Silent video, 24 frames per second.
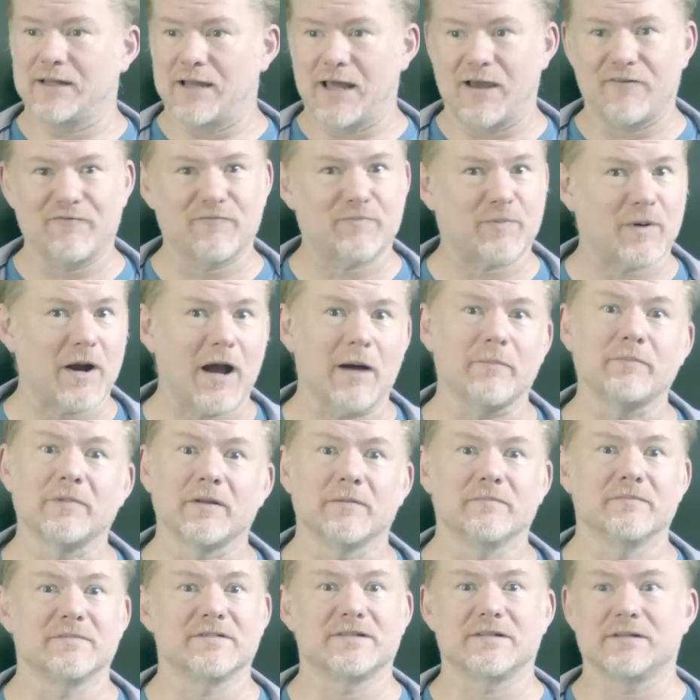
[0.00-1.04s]
and have
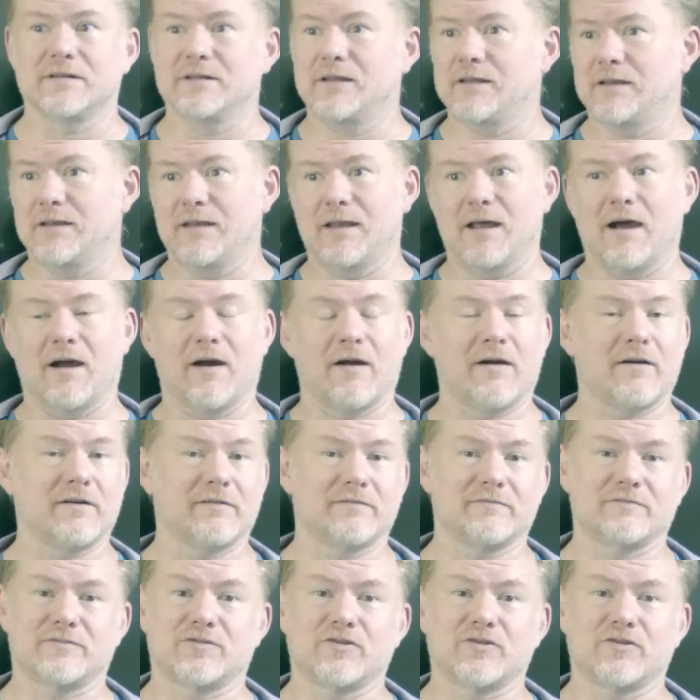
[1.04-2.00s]
problems and are